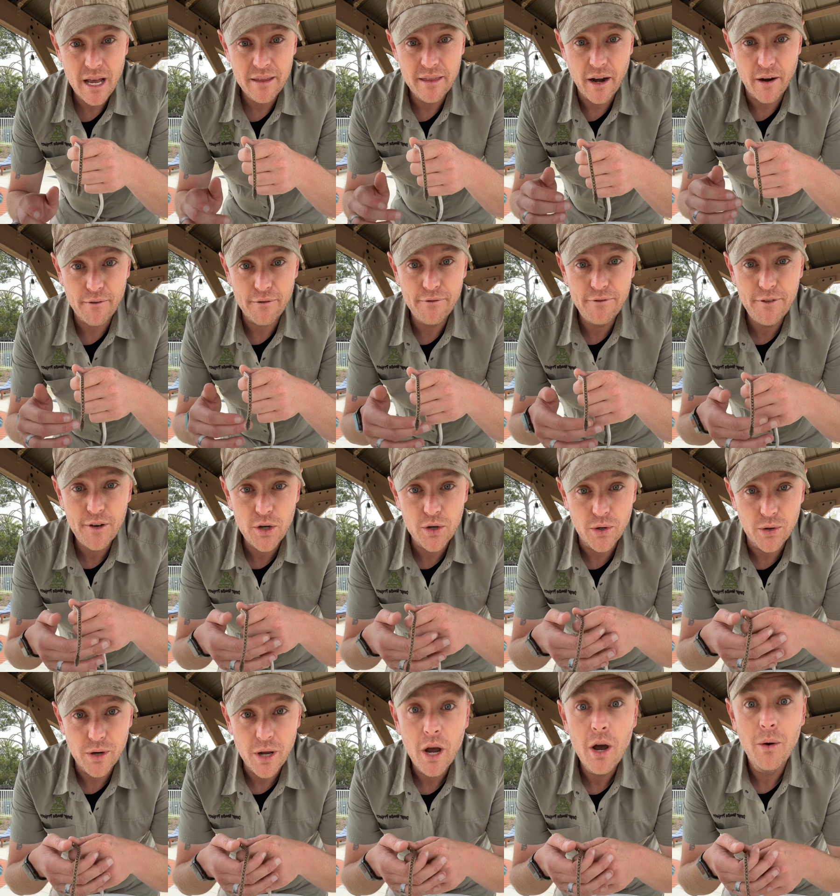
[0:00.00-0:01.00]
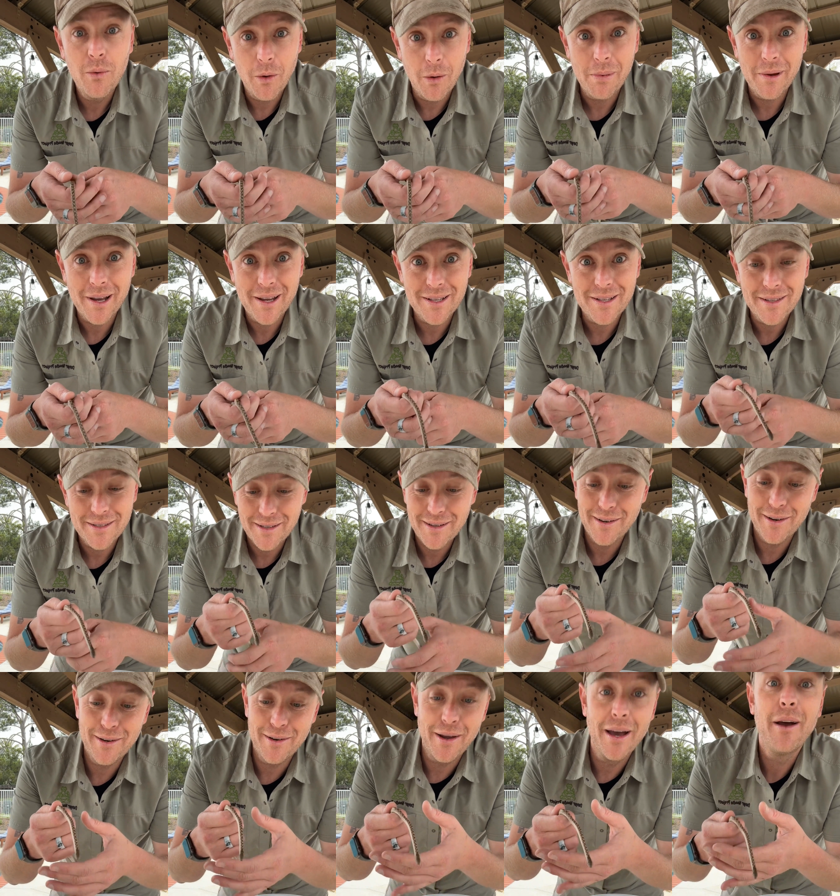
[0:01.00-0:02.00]
their food will be
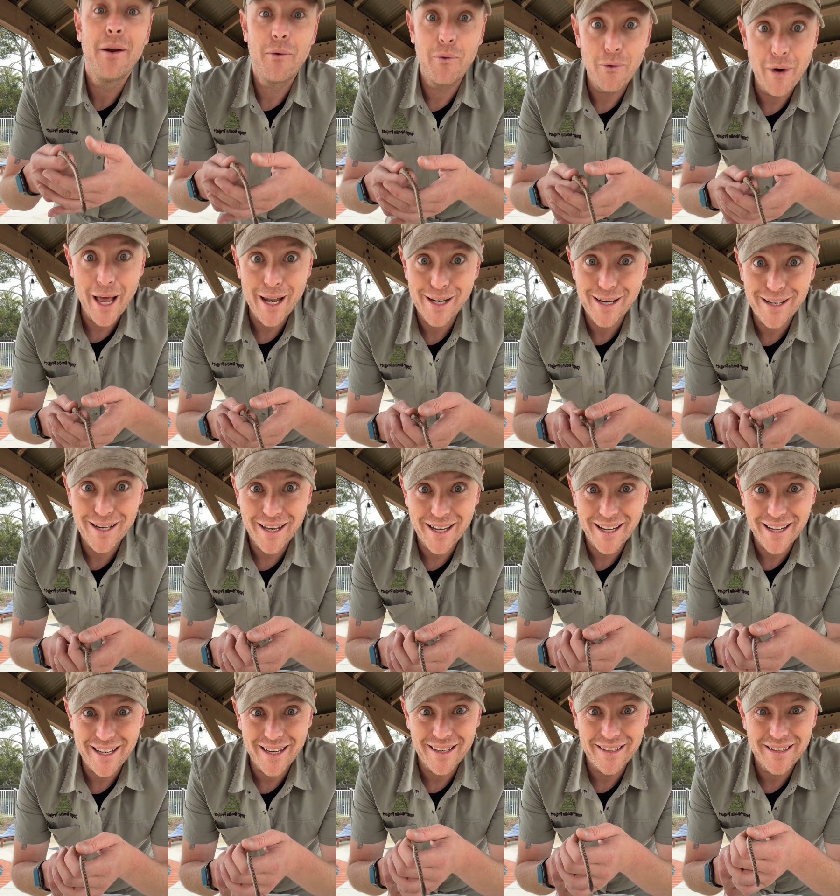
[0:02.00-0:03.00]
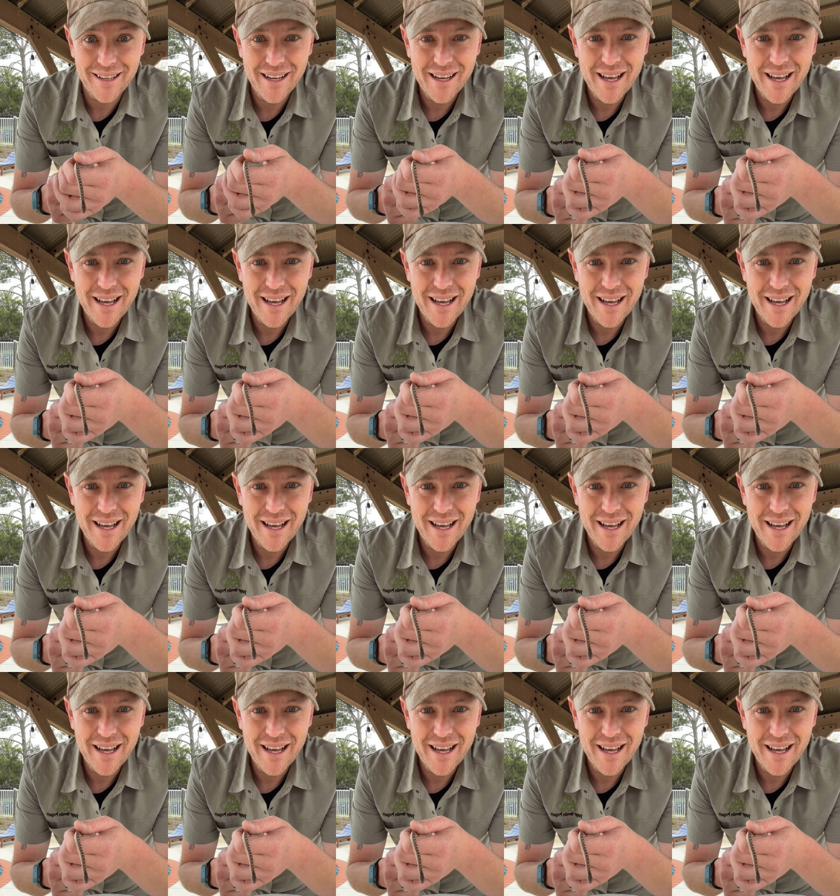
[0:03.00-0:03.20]
considered ready to eat.